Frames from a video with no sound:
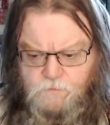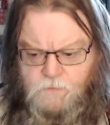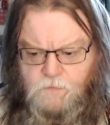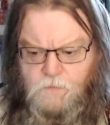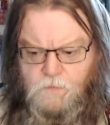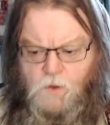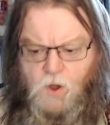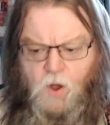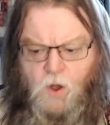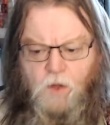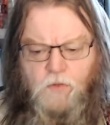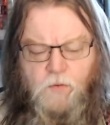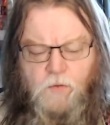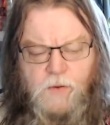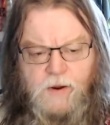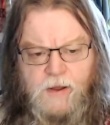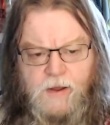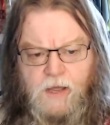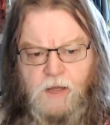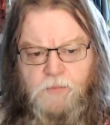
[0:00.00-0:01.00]
all the way
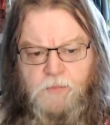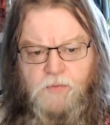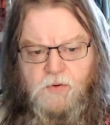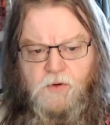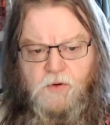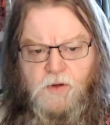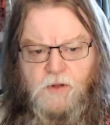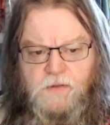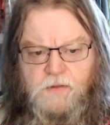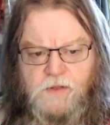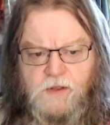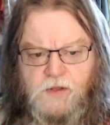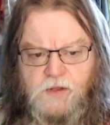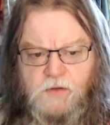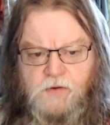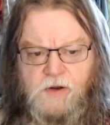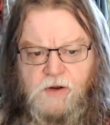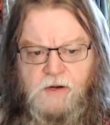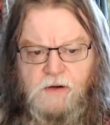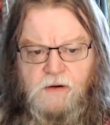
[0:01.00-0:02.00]
up on the
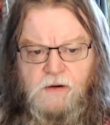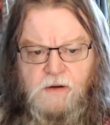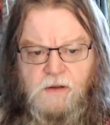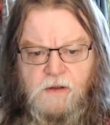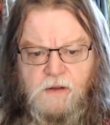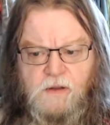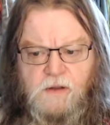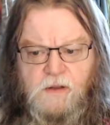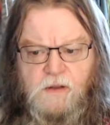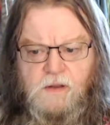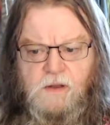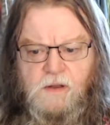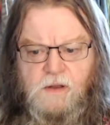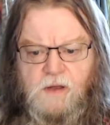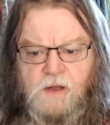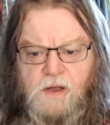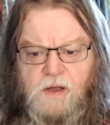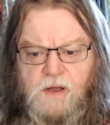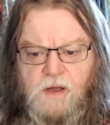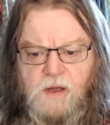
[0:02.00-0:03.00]
unit. I